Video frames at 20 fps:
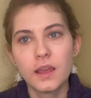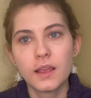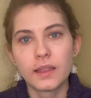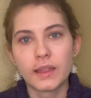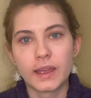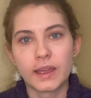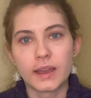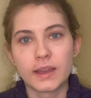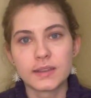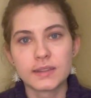
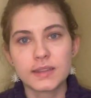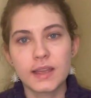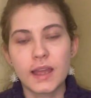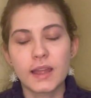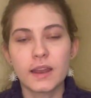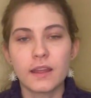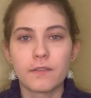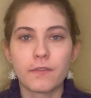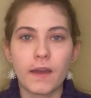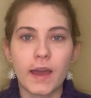Like I
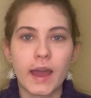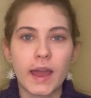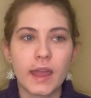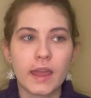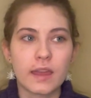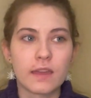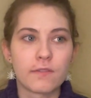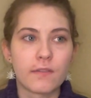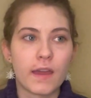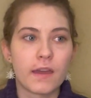said, if
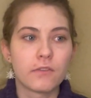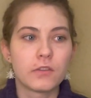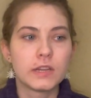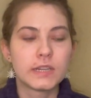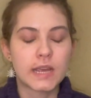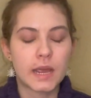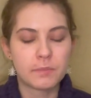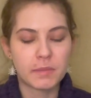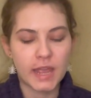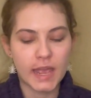every
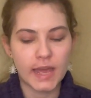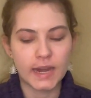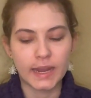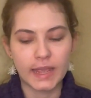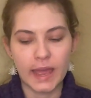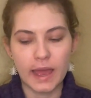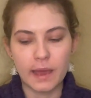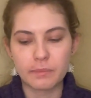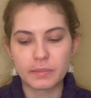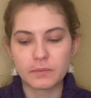time I had a
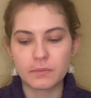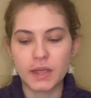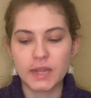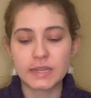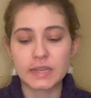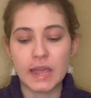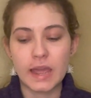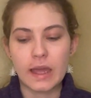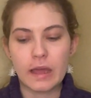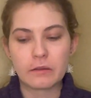gap in my
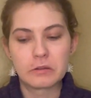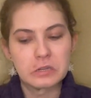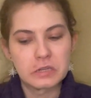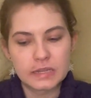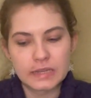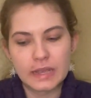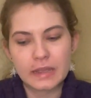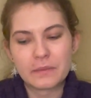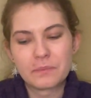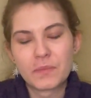day, I was just